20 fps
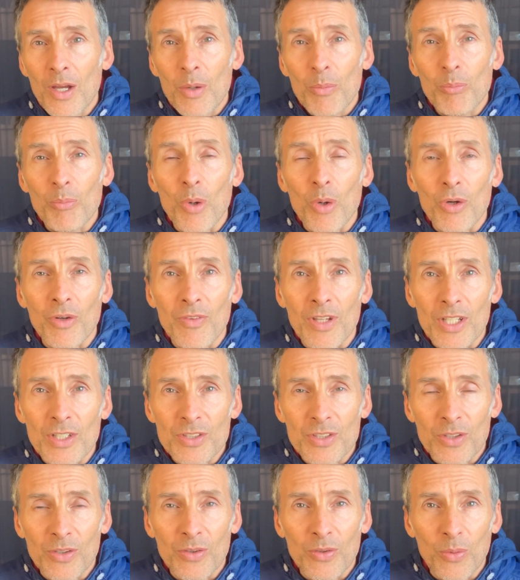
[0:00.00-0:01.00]

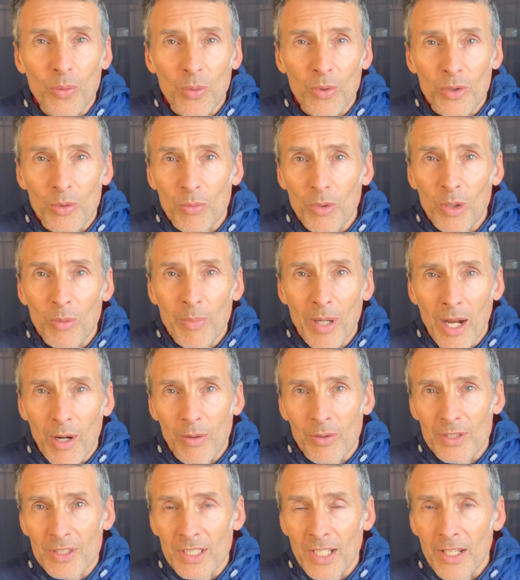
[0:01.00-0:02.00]
motivation or the
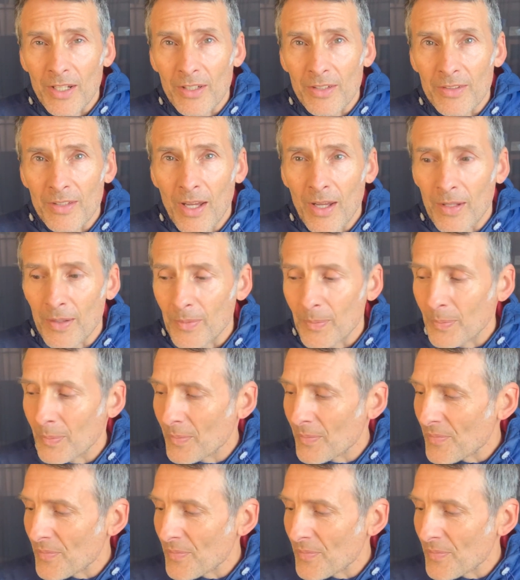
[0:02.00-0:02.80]
willpower to get it done,